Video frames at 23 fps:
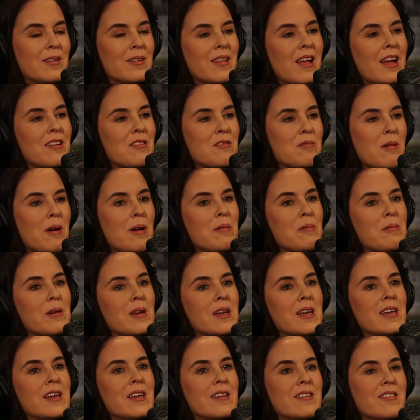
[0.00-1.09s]
that's why
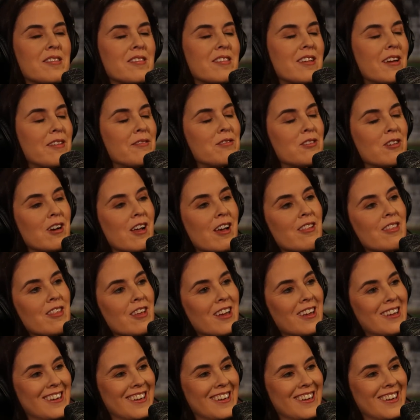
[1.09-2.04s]
we stand for nothing.